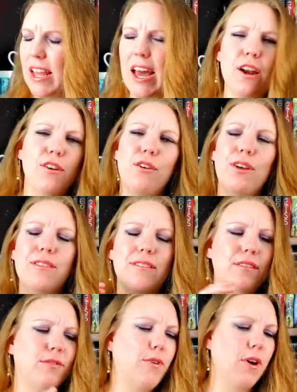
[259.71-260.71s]
I don't know.
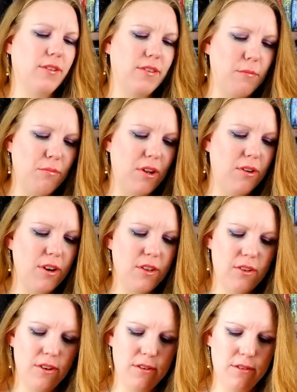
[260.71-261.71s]
It's Fox something or
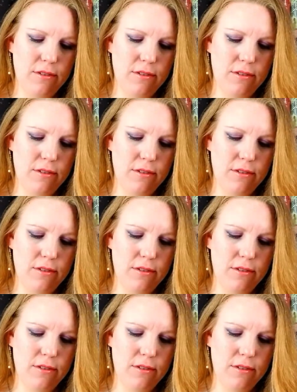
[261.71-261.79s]
another.